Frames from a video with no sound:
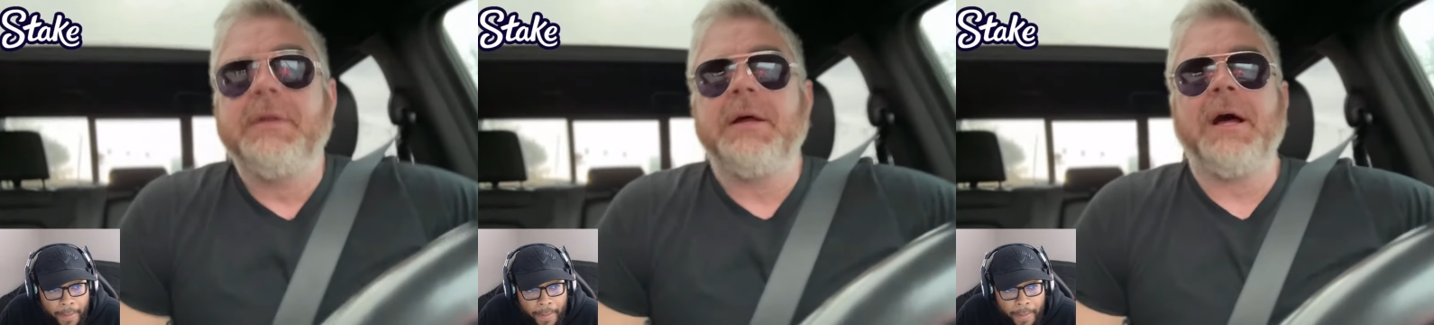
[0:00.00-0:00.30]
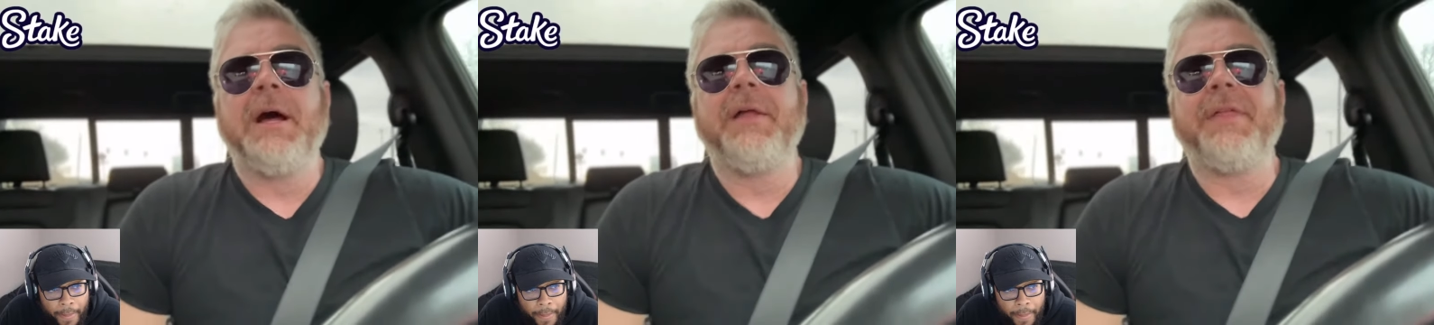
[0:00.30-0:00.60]

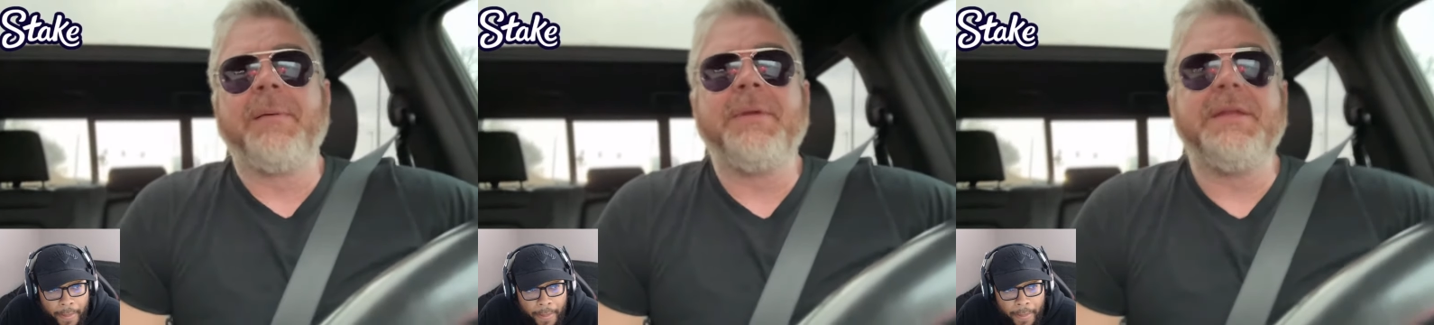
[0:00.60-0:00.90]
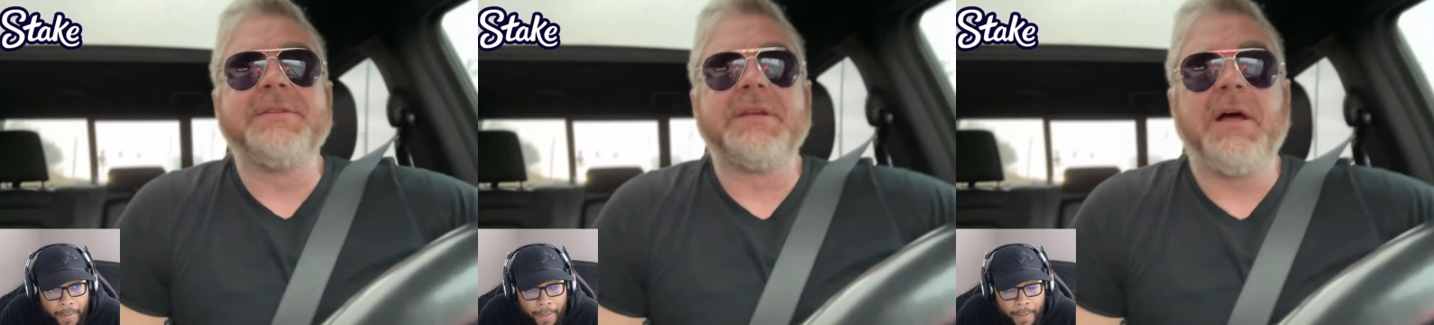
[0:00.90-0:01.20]
Speaker 1: Uh, that
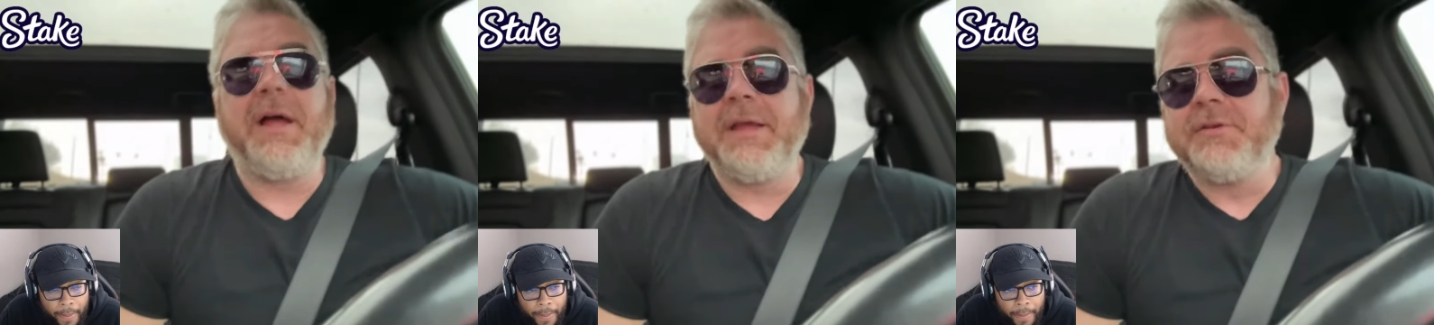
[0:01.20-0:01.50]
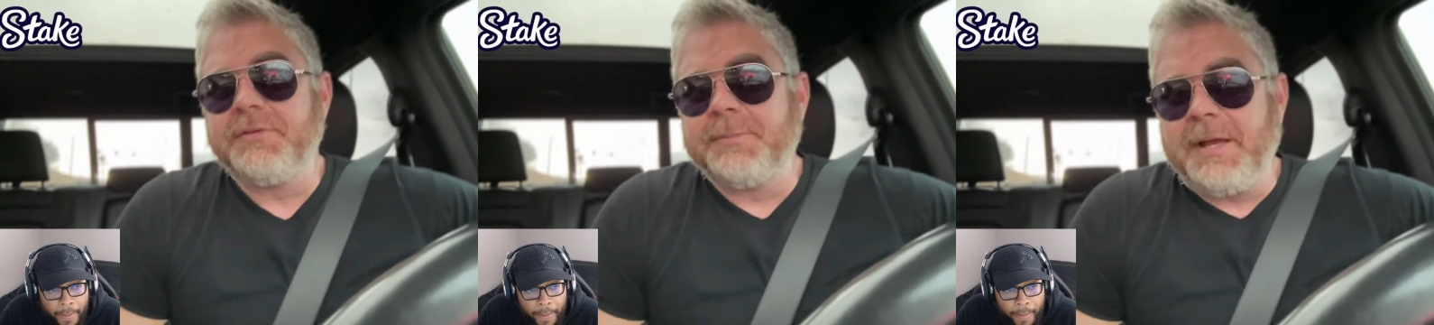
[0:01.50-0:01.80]
means uh, I can
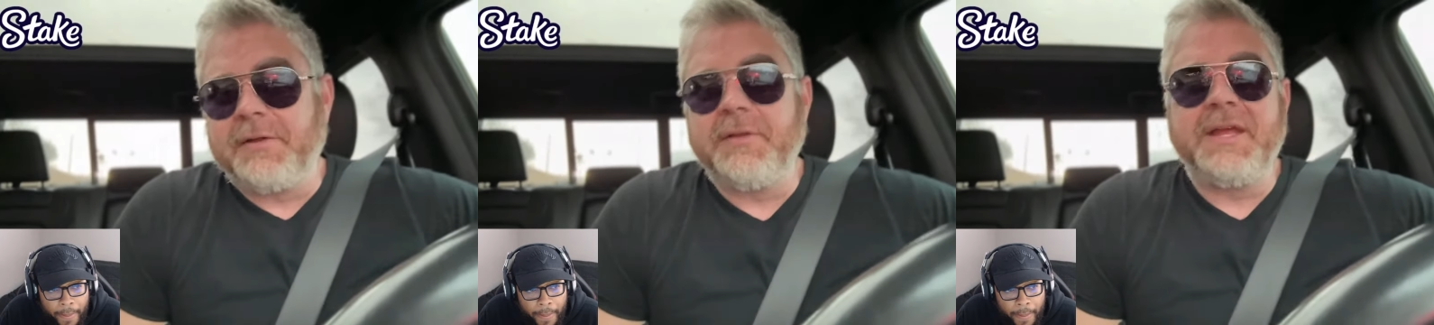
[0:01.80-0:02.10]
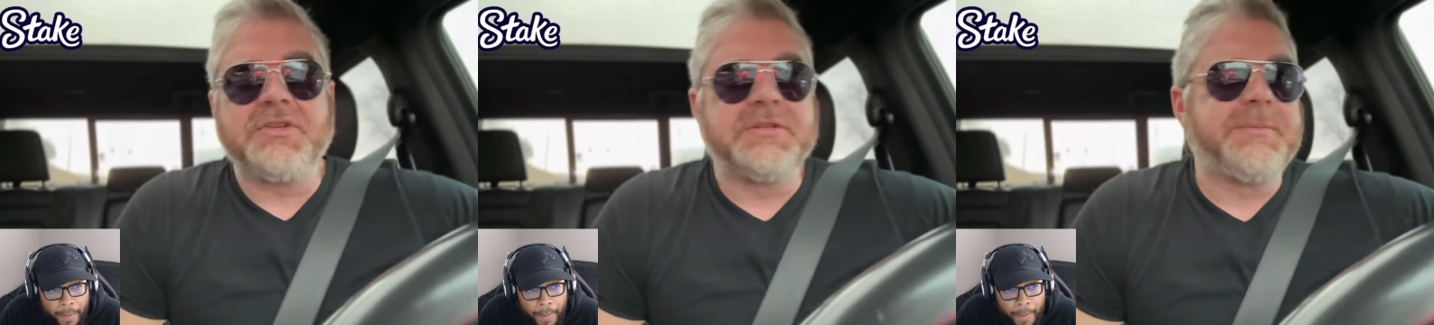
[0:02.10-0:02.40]
do some
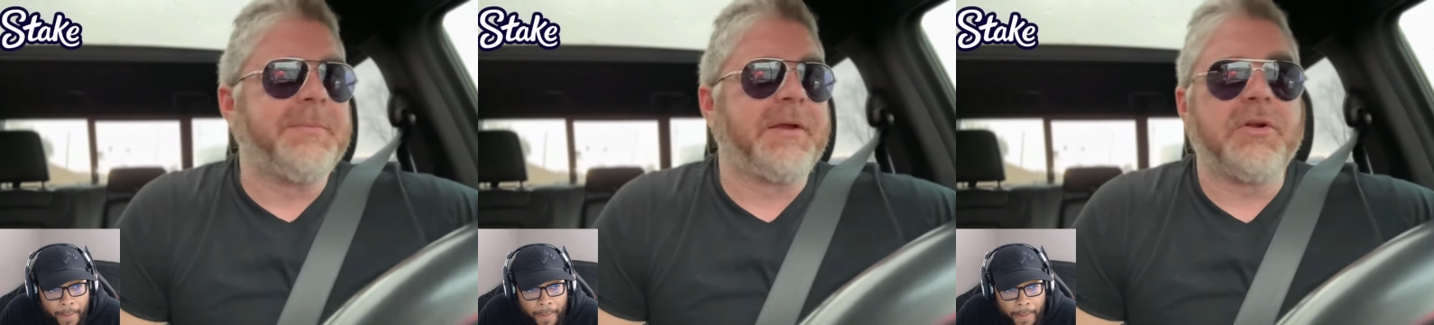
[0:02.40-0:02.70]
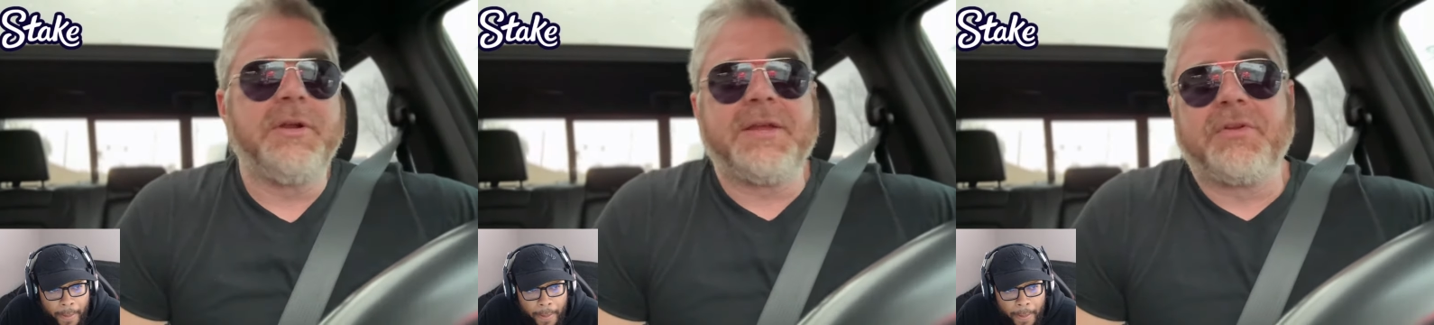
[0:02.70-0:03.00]
calculations. my
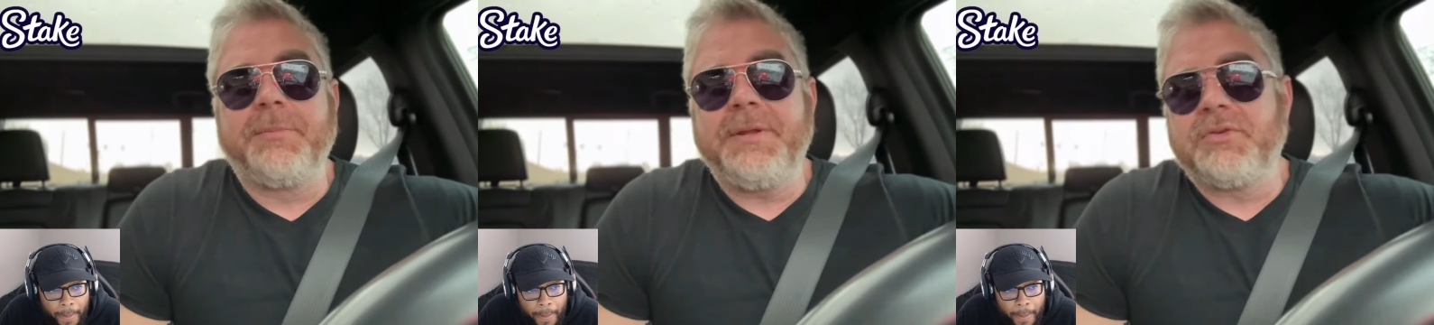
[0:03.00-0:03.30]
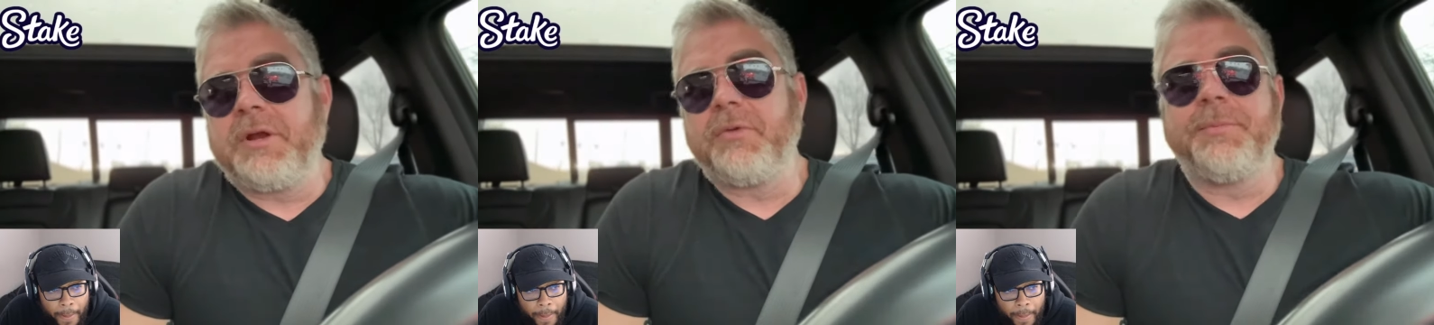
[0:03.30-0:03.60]
current XRP
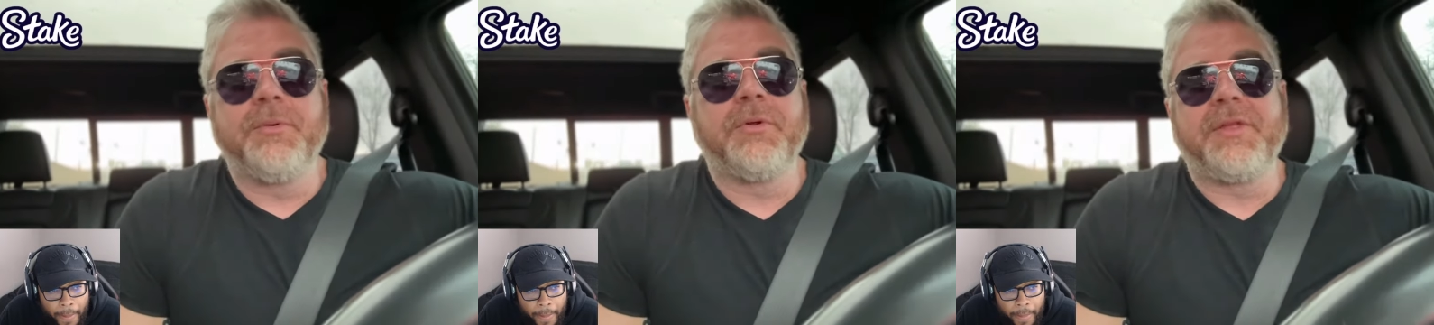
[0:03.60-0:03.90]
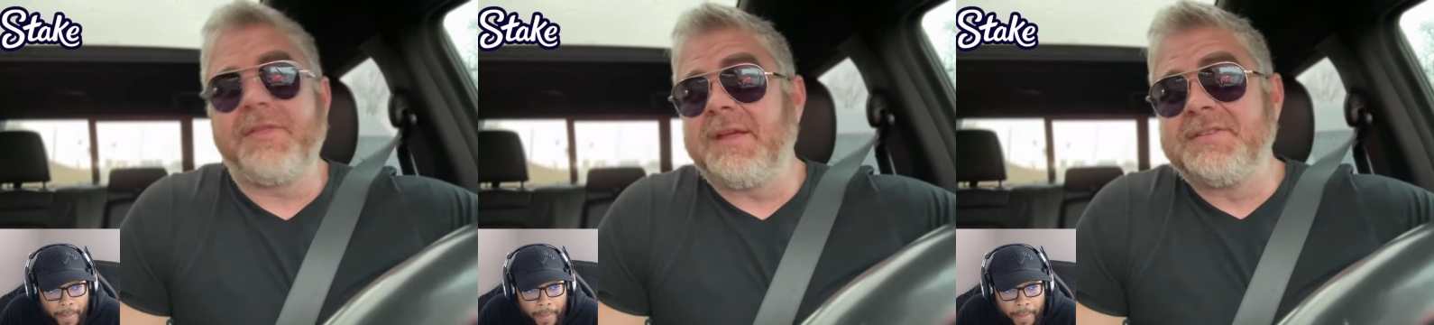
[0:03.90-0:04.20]
trade would be worth,
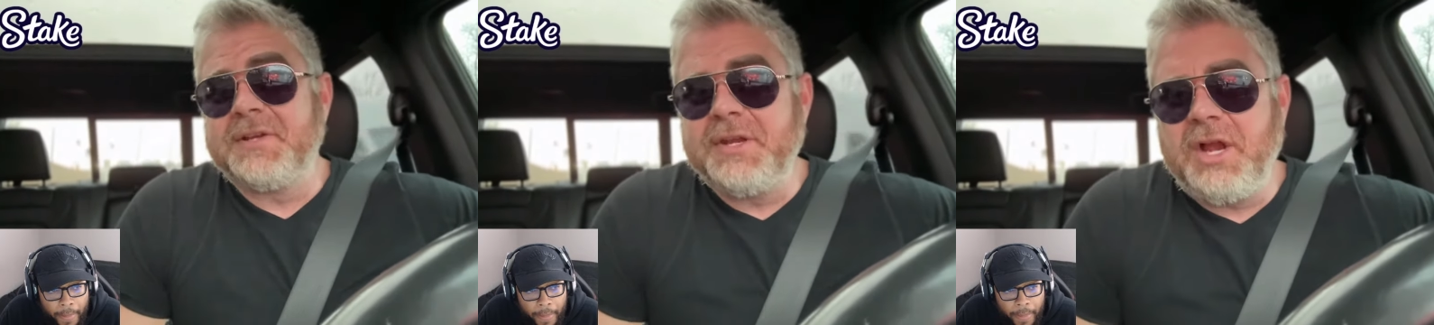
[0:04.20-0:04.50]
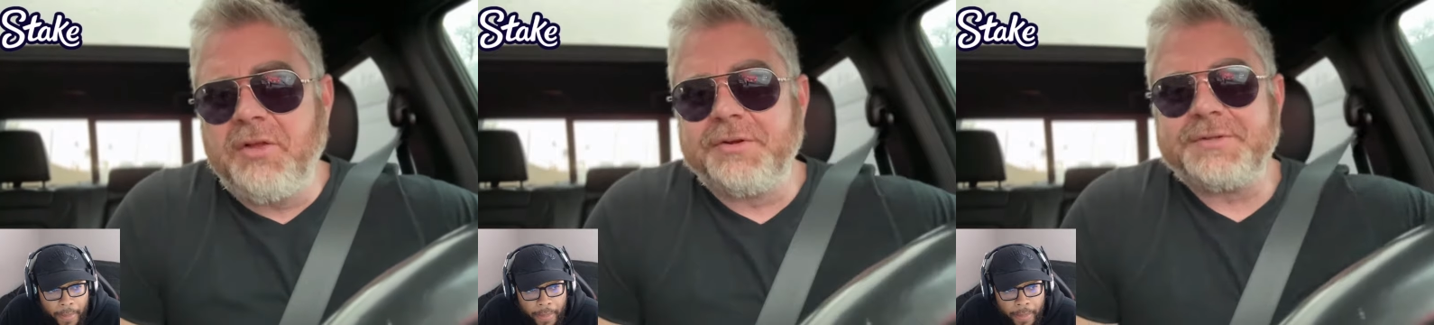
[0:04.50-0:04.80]
I think, a zillion
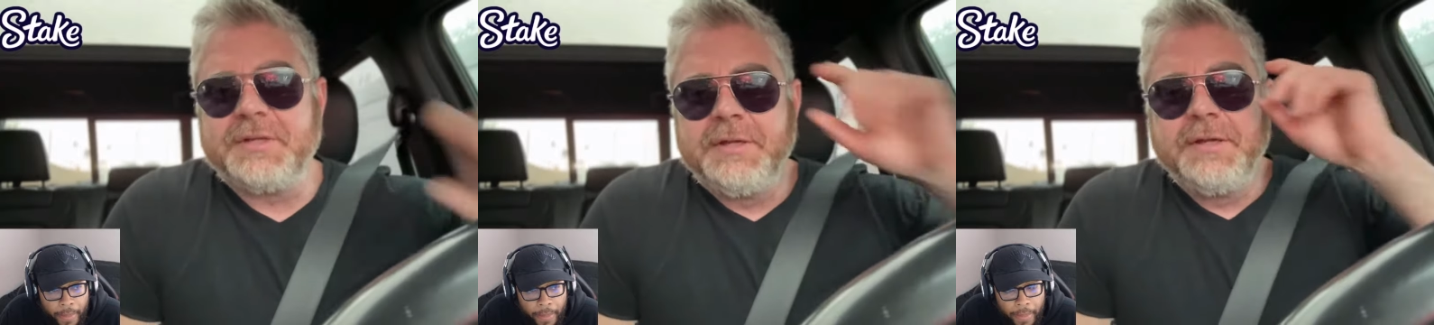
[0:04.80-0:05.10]
dollars.